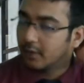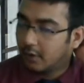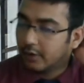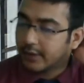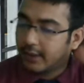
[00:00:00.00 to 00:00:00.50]

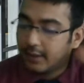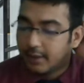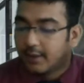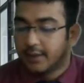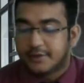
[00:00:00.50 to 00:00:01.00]
Okay,
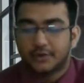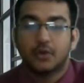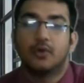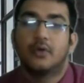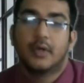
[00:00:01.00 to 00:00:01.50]

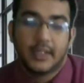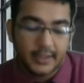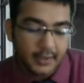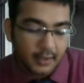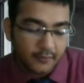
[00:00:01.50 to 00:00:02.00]
so
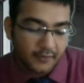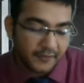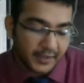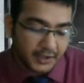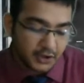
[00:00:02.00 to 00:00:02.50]
here we
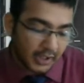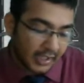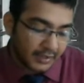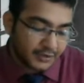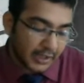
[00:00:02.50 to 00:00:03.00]
finish
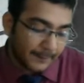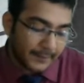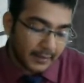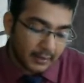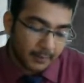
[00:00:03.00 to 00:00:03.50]
our
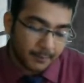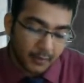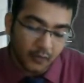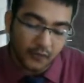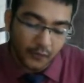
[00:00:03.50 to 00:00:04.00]
chapter
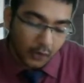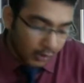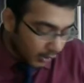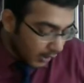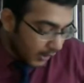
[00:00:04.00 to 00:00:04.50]
number
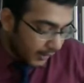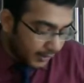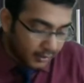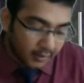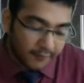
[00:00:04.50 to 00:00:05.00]
4,
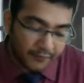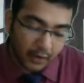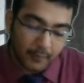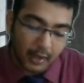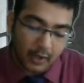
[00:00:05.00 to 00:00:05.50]
income
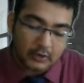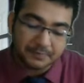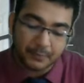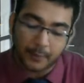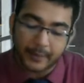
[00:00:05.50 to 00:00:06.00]
from house
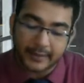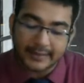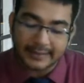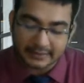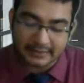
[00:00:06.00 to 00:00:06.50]
property
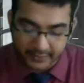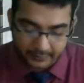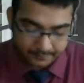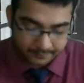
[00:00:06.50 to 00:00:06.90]
as well.